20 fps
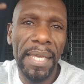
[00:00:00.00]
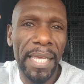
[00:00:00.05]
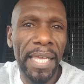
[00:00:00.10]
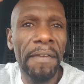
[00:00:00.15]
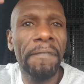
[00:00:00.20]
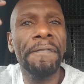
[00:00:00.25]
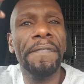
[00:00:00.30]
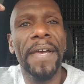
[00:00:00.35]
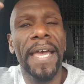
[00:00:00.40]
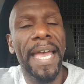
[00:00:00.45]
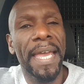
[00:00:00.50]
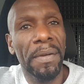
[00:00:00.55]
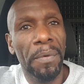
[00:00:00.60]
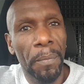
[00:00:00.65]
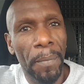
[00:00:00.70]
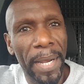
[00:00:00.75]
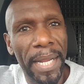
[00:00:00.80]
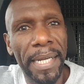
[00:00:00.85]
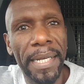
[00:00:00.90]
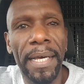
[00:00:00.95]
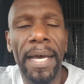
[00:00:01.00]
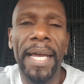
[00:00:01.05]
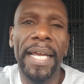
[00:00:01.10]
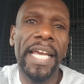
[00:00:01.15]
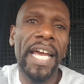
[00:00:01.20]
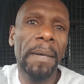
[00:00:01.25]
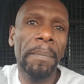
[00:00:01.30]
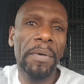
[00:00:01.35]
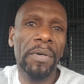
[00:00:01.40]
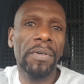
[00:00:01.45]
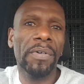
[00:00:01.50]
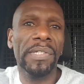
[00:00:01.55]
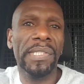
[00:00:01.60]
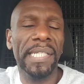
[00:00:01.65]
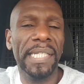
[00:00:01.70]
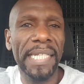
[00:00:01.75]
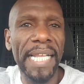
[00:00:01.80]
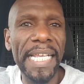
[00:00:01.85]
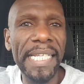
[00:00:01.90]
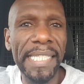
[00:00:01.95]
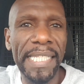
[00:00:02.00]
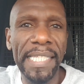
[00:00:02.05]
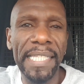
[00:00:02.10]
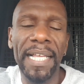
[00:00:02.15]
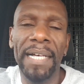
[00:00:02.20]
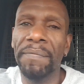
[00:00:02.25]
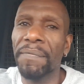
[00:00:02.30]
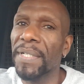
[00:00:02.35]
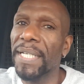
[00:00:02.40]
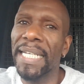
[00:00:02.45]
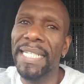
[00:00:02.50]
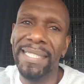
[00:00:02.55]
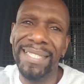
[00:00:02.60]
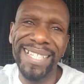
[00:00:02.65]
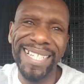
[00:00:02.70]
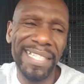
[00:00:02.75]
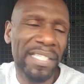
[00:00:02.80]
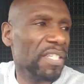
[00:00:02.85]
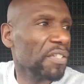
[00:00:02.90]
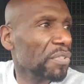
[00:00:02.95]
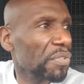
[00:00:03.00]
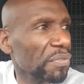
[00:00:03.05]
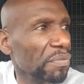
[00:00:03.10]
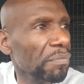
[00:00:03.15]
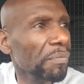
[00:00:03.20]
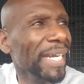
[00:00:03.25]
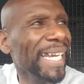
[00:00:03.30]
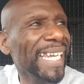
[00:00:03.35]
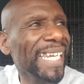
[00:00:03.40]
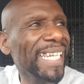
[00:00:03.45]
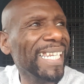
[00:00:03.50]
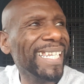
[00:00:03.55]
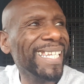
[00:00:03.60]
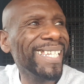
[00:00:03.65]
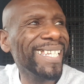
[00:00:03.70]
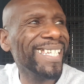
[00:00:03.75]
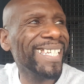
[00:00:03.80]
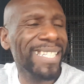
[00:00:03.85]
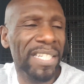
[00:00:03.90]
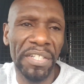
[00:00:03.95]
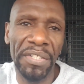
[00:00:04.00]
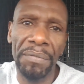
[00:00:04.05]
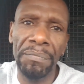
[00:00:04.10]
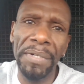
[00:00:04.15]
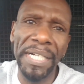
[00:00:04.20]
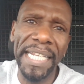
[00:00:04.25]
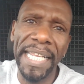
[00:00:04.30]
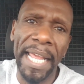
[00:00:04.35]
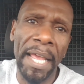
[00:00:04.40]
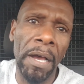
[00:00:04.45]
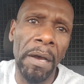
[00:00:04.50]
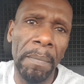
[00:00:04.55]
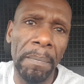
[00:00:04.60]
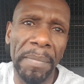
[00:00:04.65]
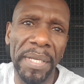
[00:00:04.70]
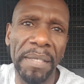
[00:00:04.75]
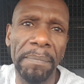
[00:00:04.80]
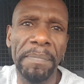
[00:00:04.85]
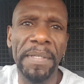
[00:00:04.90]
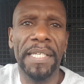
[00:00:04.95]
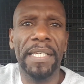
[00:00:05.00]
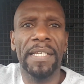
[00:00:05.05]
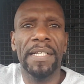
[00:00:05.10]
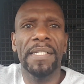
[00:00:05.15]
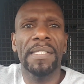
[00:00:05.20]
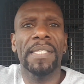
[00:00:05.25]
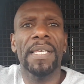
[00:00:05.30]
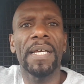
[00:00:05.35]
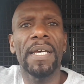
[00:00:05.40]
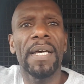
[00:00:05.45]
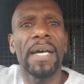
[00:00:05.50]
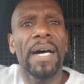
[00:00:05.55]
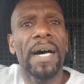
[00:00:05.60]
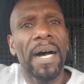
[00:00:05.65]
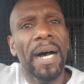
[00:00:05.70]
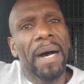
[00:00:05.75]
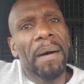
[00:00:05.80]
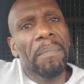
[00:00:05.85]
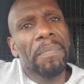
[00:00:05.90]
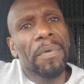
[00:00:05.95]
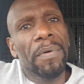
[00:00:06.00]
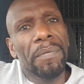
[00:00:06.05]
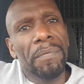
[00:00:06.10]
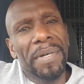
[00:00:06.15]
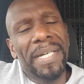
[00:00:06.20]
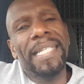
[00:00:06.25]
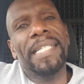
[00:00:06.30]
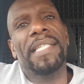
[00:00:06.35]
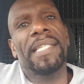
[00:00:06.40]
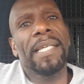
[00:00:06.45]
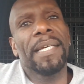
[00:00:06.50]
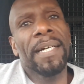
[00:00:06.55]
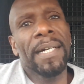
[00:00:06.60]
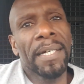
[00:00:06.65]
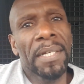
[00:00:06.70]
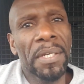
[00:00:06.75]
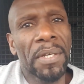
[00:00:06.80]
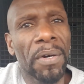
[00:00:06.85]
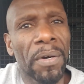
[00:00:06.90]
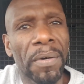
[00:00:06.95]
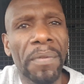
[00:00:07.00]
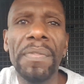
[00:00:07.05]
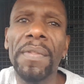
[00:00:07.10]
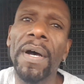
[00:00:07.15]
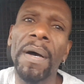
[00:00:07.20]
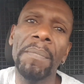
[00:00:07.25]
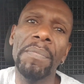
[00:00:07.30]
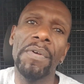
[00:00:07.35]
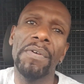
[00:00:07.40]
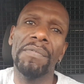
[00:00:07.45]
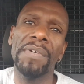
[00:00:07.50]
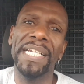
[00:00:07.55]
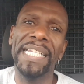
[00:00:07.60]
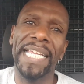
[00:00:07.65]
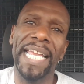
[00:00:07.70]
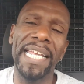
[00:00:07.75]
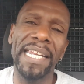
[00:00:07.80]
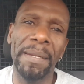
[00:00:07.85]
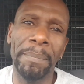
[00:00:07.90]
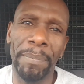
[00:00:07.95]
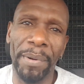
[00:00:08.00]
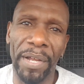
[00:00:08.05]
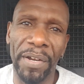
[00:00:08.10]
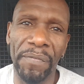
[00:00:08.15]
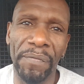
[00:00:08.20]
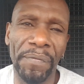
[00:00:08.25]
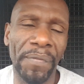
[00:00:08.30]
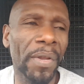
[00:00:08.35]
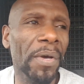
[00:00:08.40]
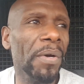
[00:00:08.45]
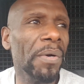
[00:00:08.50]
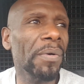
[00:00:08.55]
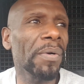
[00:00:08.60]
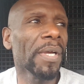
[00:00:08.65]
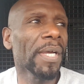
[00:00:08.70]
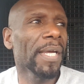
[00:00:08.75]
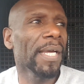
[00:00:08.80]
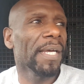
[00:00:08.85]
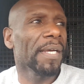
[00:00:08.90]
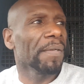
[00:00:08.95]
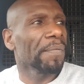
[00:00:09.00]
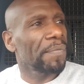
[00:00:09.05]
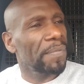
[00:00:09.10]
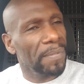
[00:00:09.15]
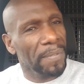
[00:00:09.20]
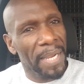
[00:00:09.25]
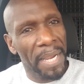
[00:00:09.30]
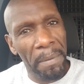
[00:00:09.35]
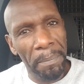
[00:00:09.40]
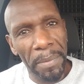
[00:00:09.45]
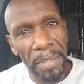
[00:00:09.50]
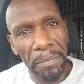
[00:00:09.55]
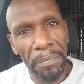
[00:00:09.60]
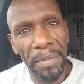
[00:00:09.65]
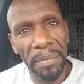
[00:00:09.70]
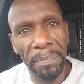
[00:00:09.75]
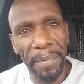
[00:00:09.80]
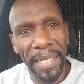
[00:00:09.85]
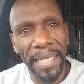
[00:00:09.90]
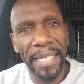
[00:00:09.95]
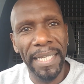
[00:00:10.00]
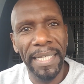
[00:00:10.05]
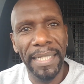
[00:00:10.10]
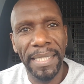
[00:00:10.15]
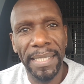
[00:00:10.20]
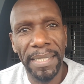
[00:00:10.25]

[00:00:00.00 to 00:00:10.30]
if and when I come across a lazy lover, it doesn't really help me, because I'm not really turned on. I'm not really getting the blood flow to help me with my